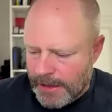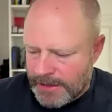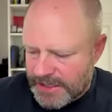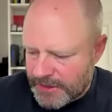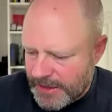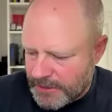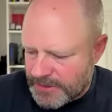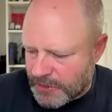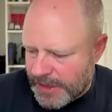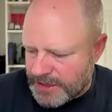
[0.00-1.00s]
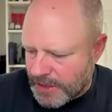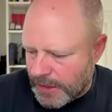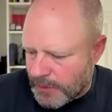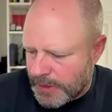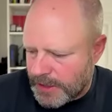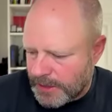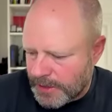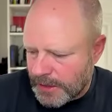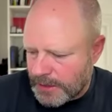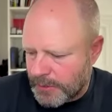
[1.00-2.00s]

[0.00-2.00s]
Jerry, that was a great talk. We could have talked